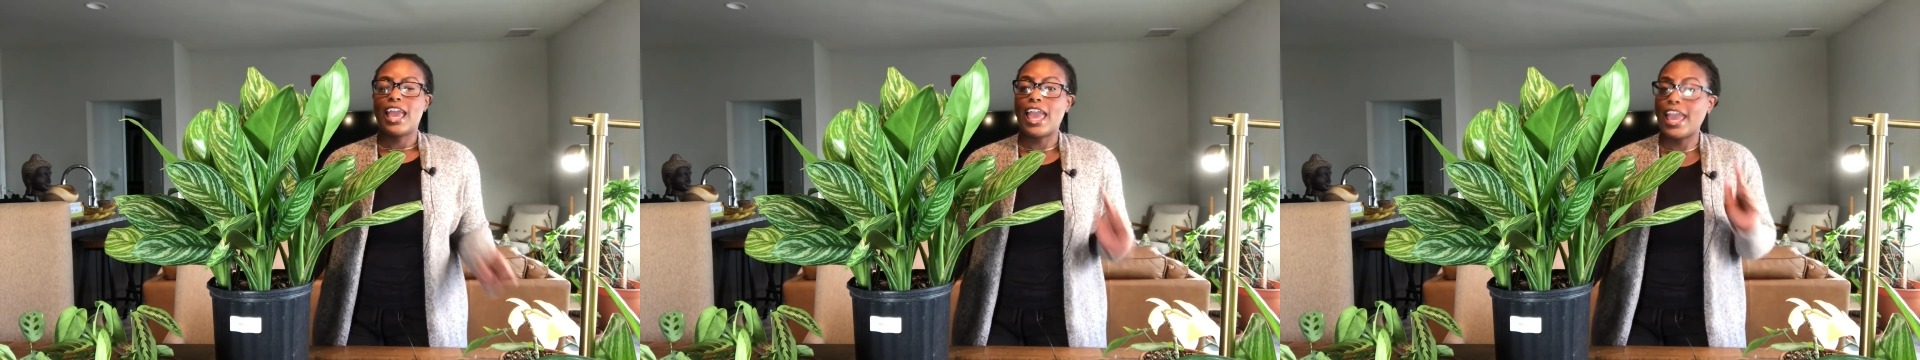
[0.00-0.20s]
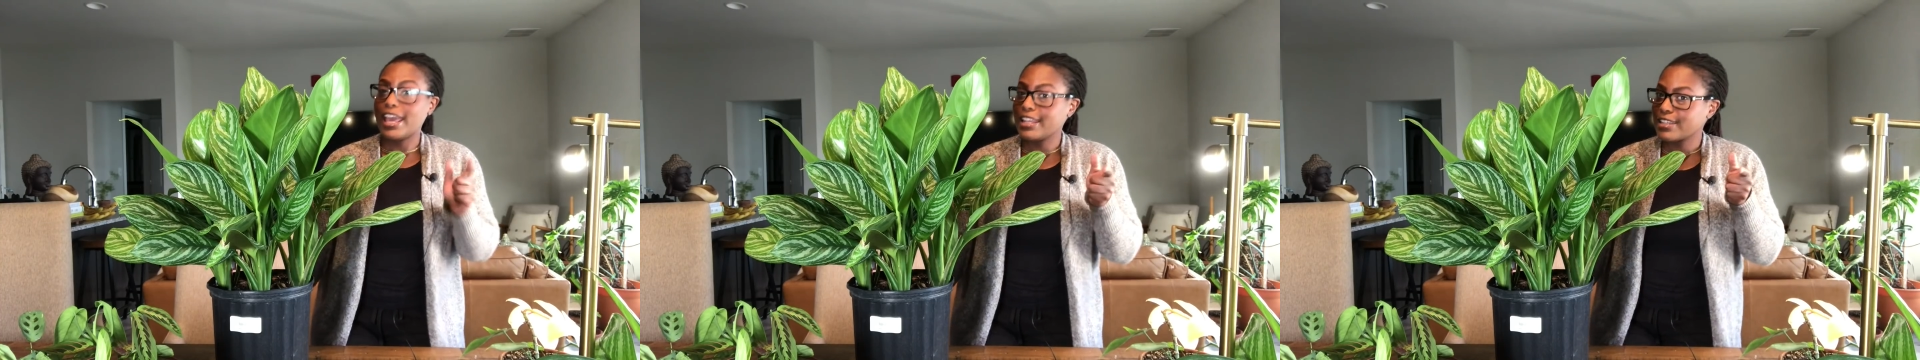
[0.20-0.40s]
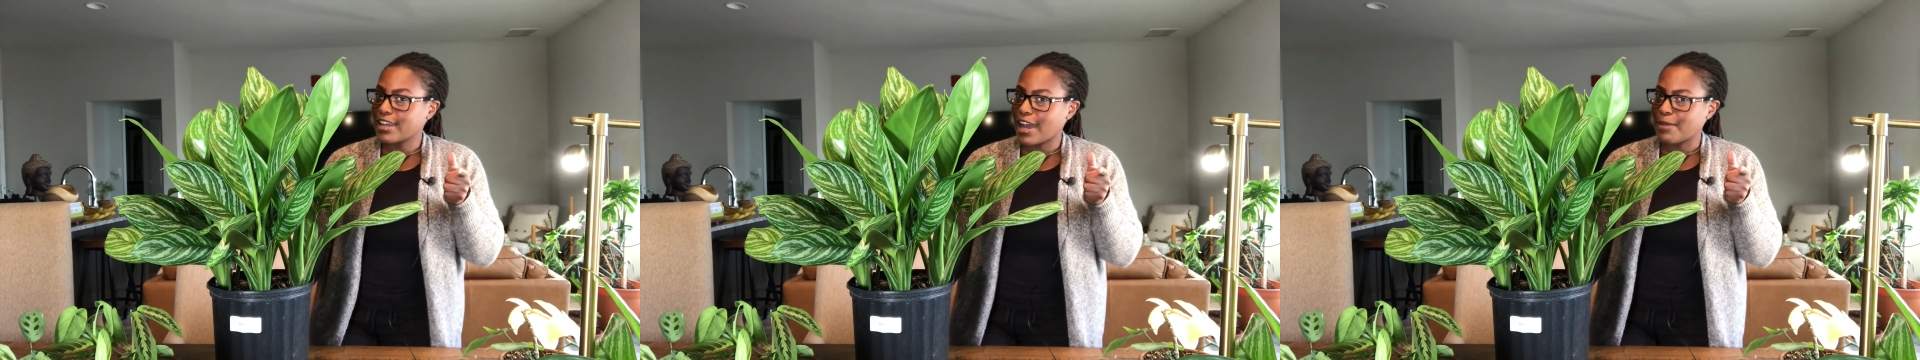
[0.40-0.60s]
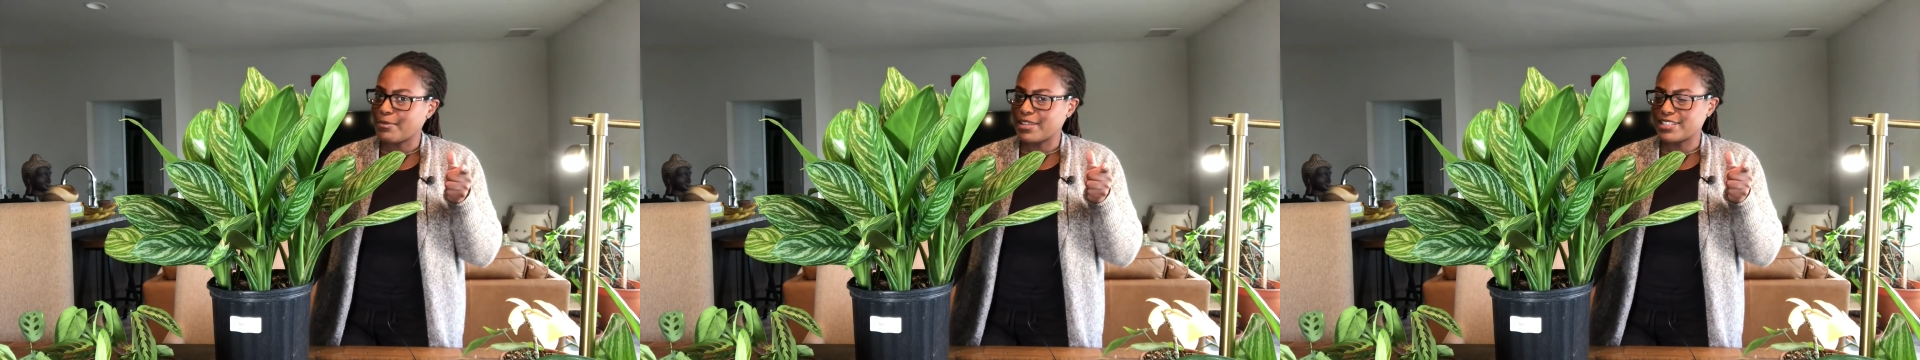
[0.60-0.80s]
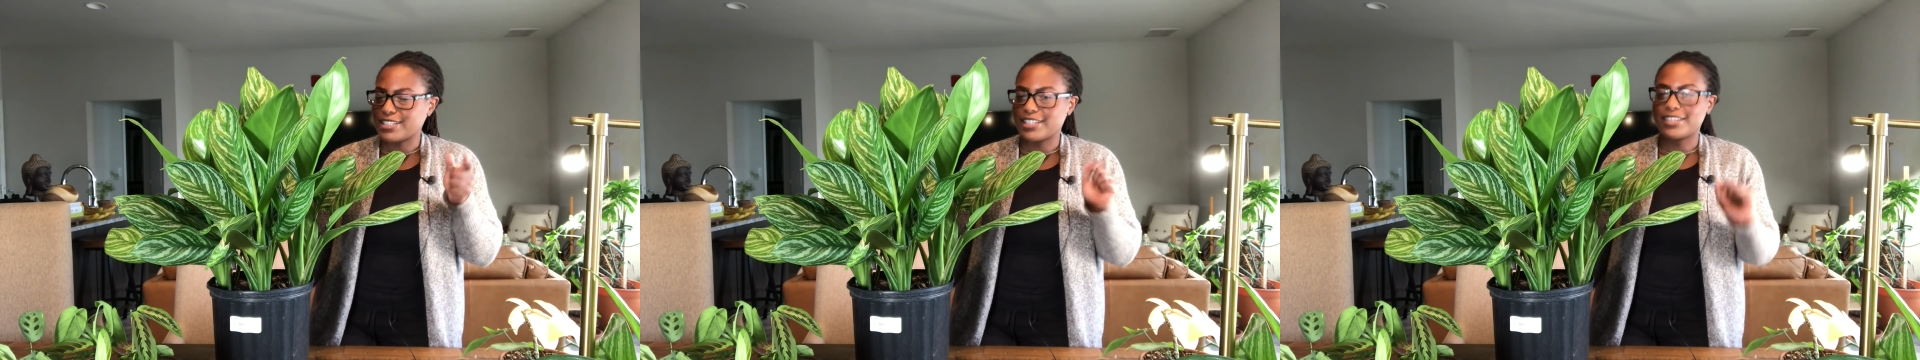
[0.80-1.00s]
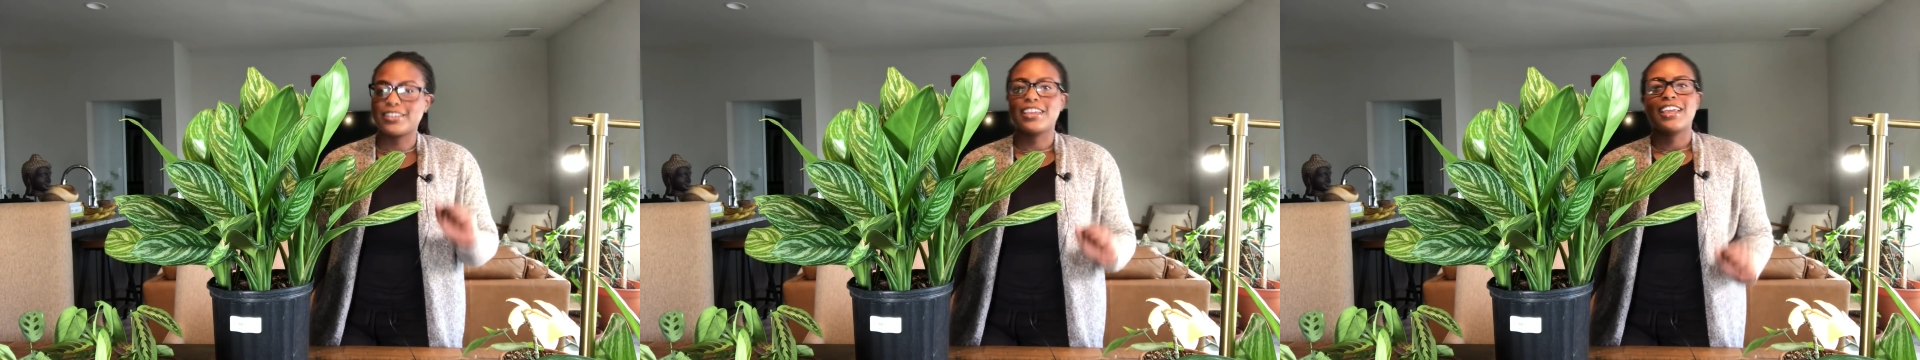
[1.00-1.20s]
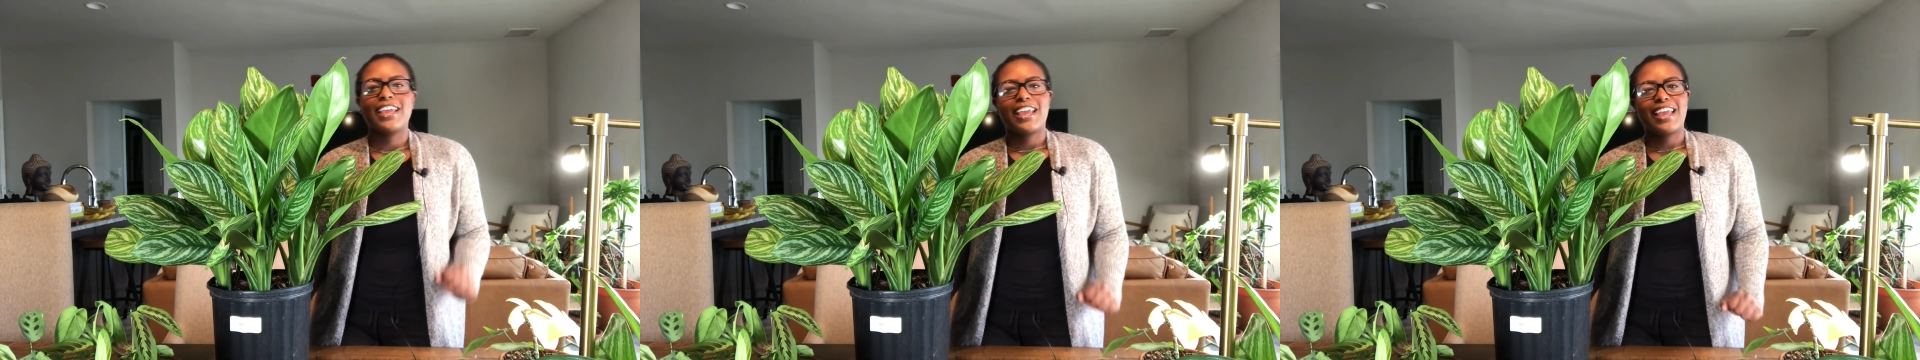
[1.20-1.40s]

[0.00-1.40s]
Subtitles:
and commenting,